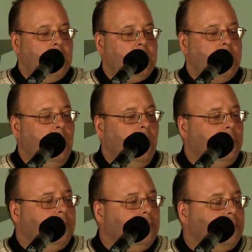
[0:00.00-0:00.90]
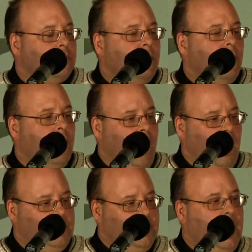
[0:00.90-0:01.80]
So
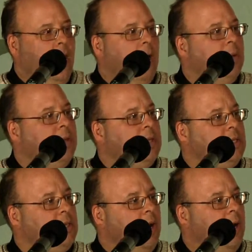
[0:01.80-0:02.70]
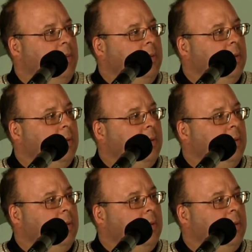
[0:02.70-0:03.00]
I stayed on with this job,